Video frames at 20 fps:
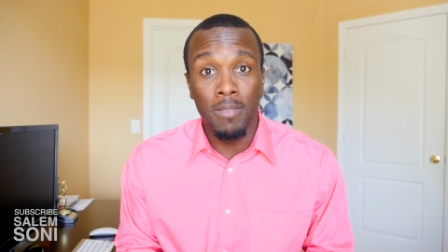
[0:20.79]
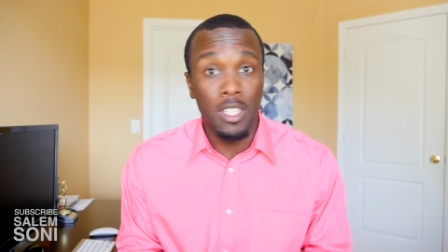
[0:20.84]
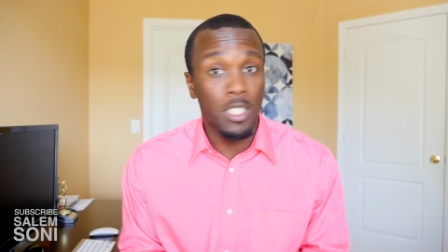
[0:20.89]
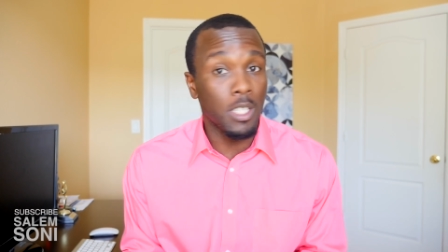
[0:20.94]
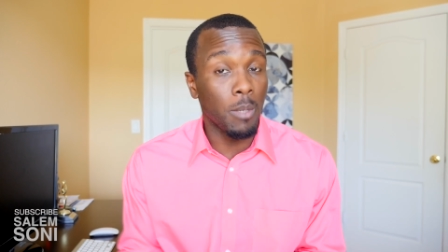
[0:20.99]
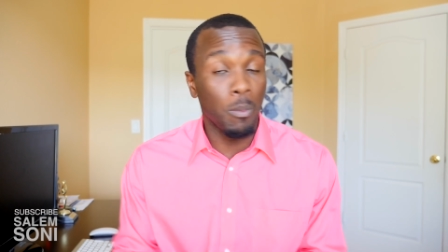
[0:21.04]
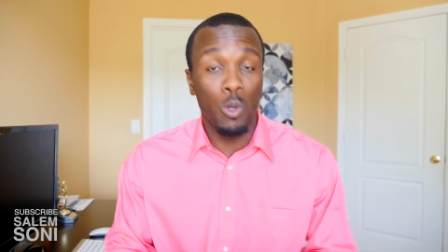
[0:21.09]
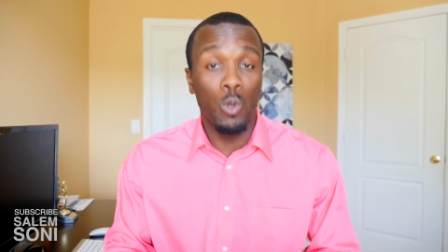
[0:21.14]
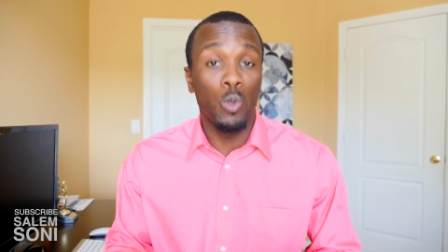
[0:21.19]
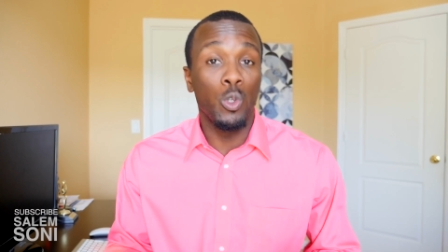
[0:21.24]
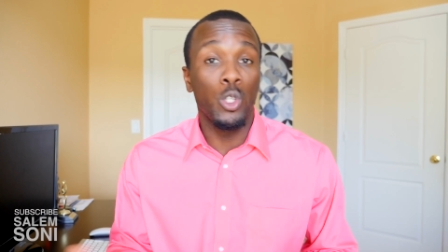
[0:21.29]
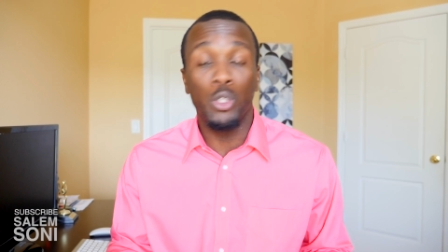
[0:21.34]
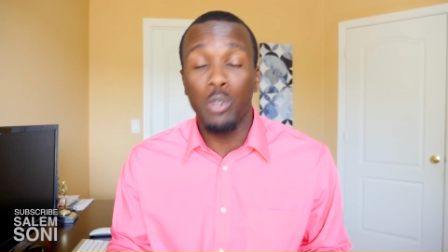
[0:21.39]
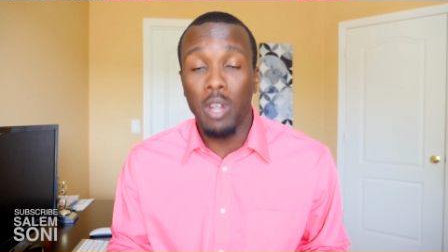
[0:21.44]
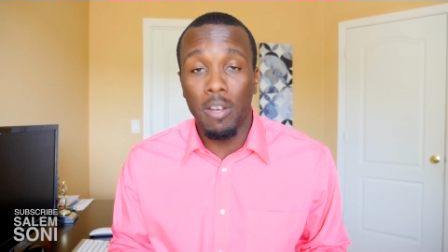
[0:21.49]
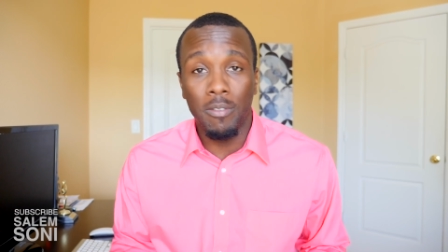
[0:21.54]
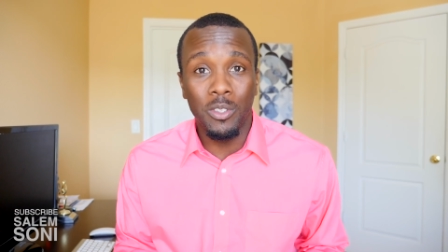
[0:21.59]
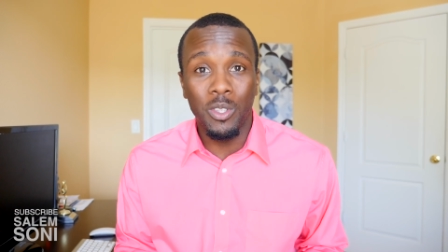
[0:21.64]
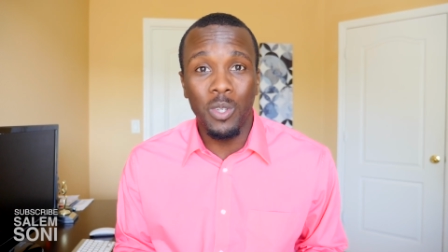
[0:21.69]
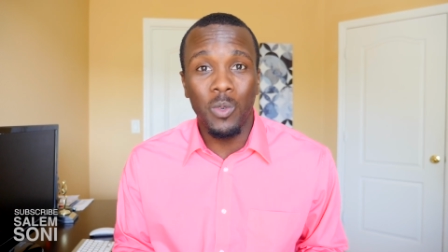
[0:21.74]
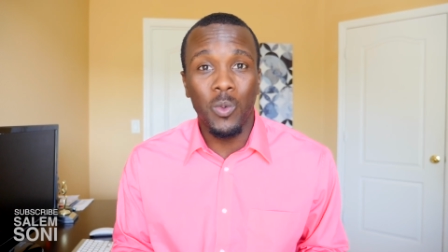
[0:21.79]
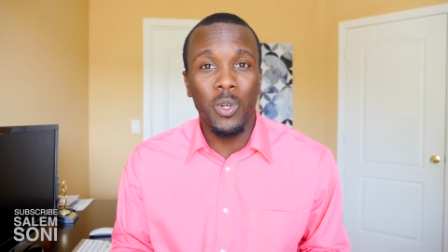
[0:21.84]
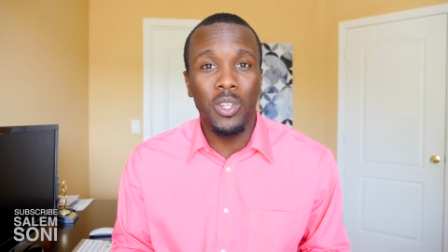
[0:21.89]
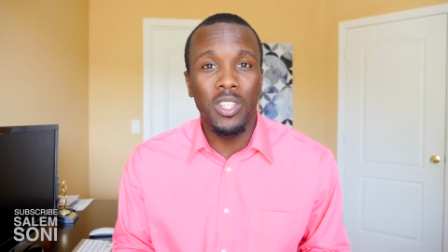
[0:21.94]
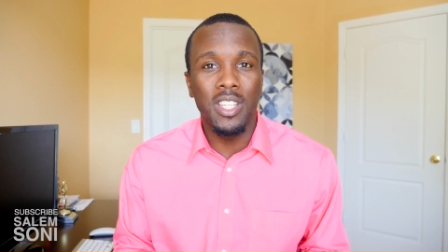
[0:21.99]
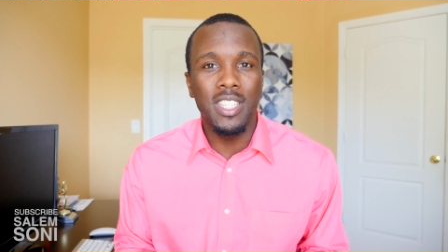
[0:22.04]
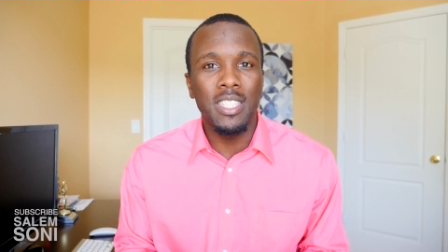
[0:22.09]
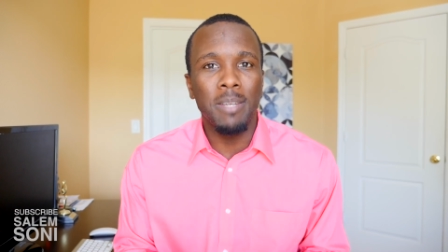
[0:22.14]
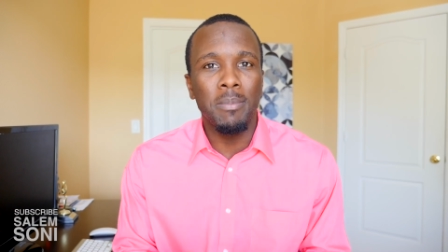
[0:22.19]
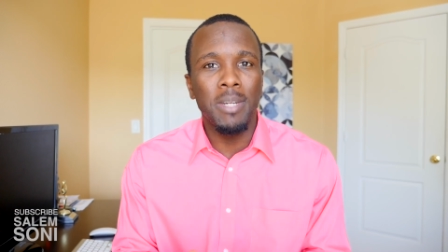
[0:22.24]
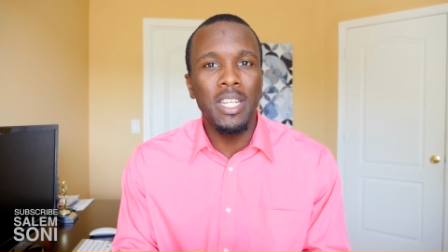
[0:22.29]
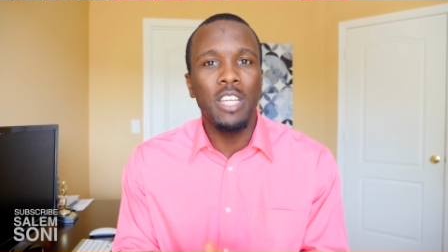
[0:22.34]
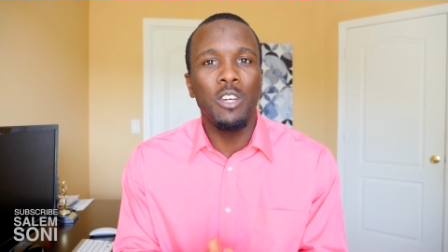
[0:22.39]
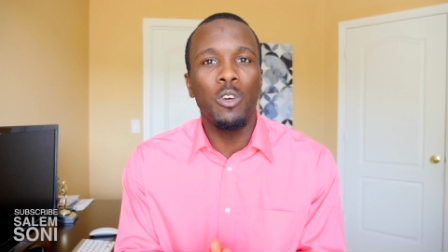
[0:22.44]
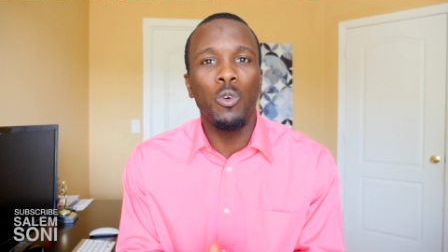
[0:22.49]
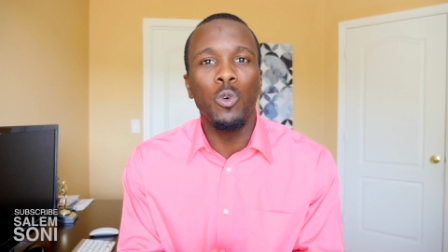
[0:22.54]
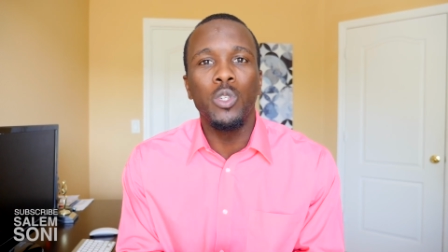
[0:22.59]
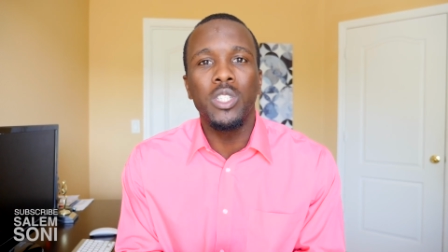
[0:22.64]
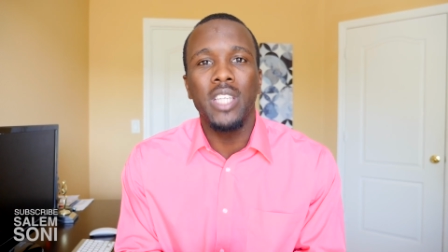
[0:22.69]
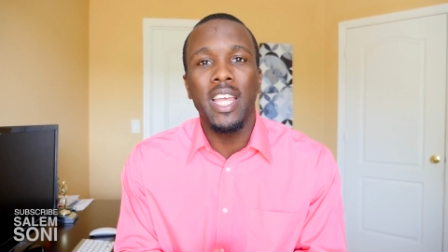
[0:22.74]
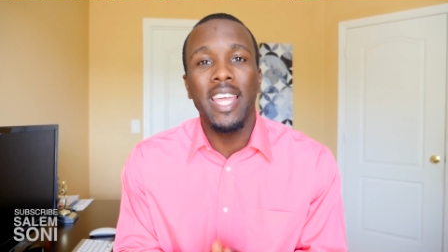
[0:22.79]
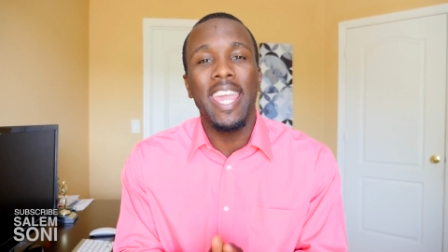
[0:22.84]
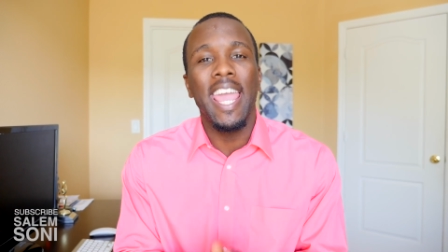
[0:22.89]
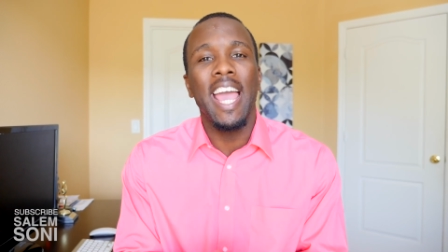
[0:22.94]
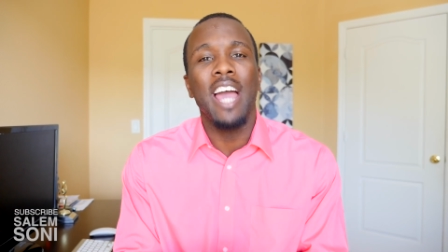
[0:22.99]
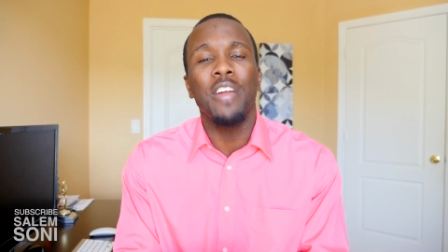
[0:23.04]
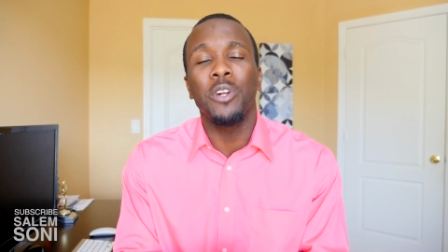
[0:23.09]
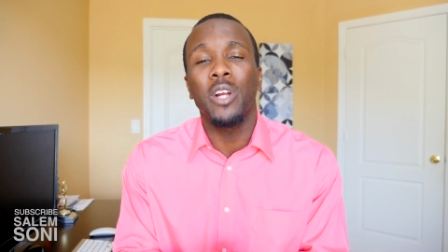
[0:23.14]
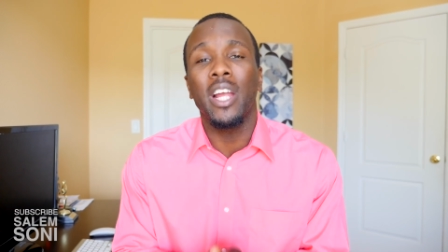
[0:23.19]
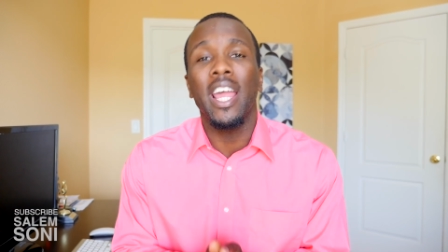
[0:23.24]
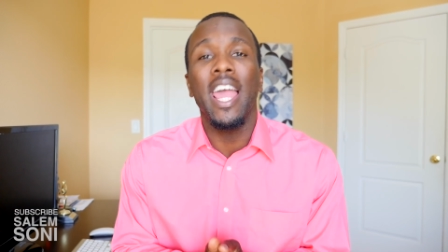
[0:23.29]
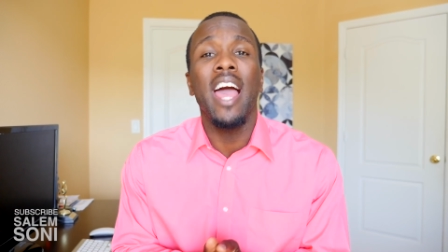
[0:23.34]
someone who's traveled the world, and somebody who's encountered